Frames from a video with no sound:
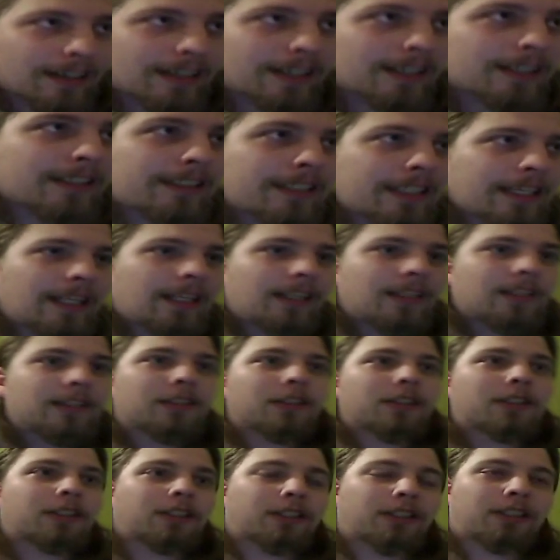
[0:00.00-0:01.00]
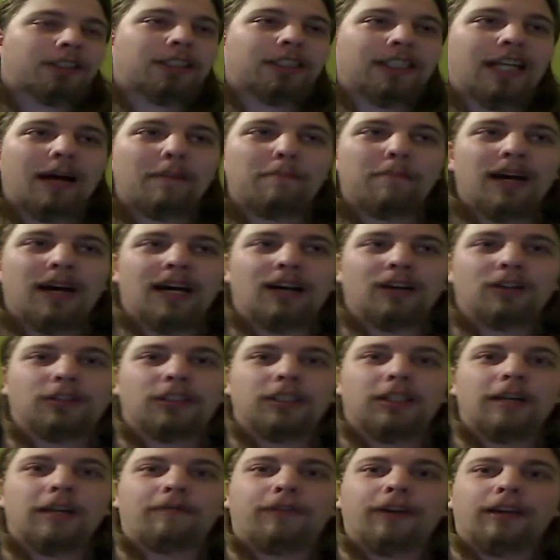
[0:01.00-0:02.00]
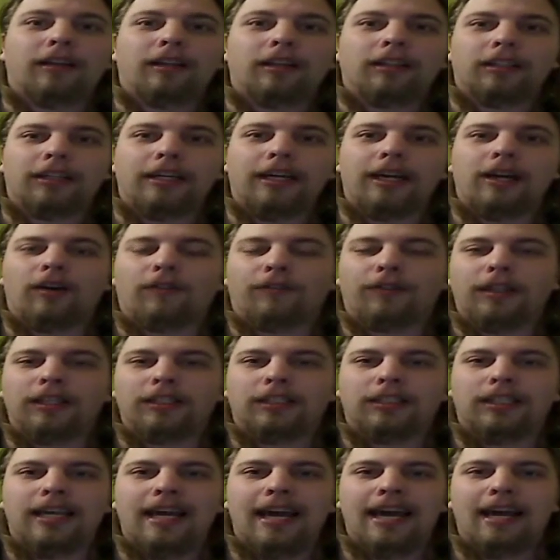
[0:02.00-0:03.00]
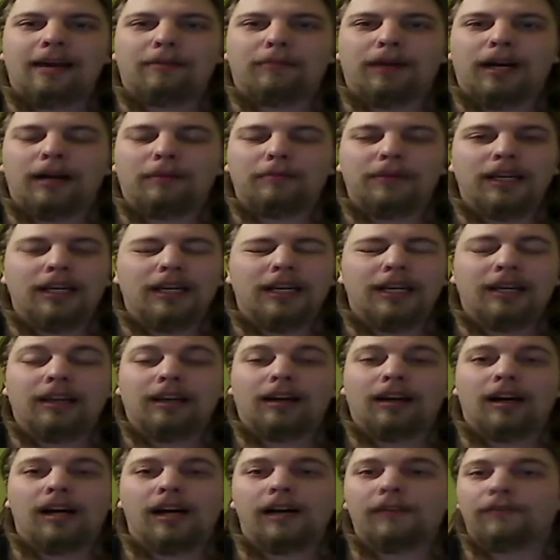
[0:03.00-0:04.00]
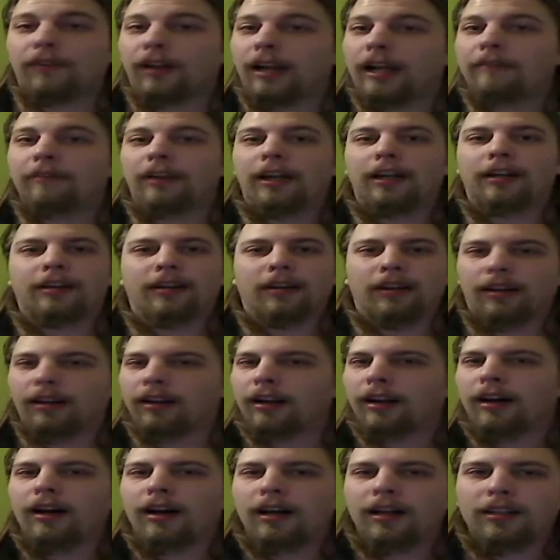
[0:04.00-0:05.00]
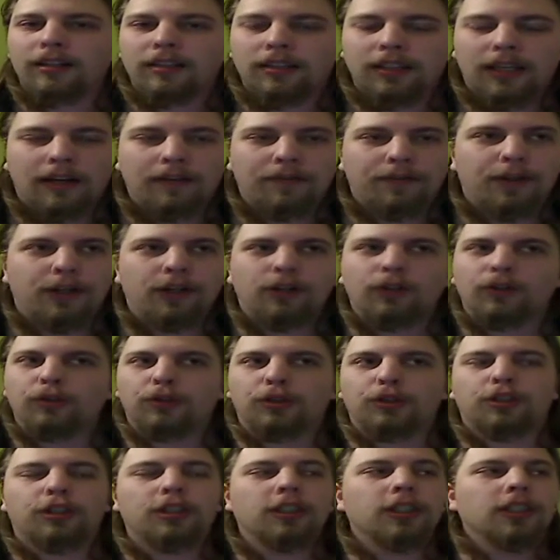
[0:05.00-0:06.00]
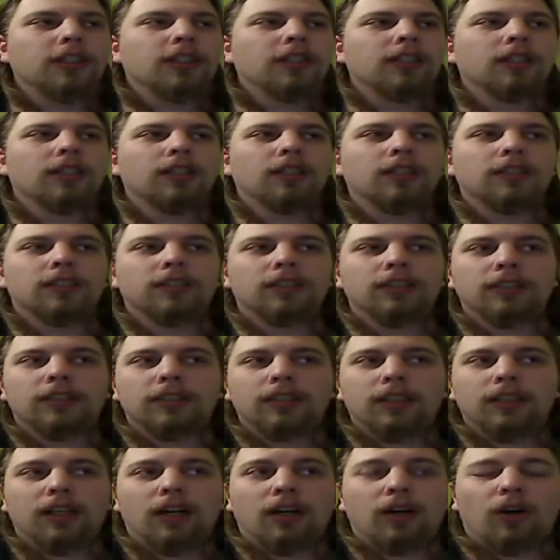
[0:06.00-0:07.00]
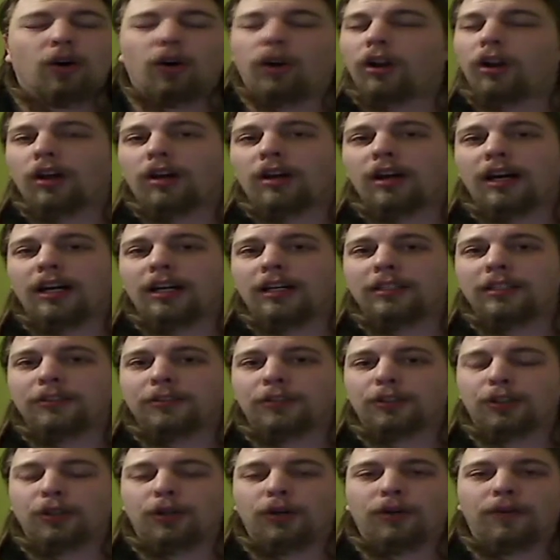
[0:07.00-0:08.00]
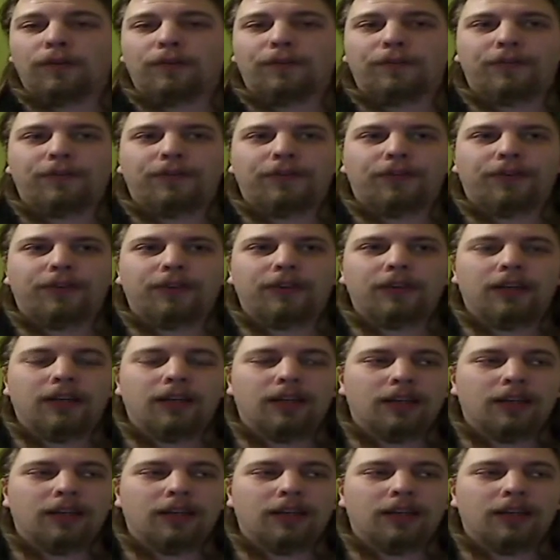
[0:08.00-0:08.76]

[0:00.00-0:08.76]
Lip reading: kind of tells about the difficulty of this game. I mean, I've leveled a lot. I've used all kinds of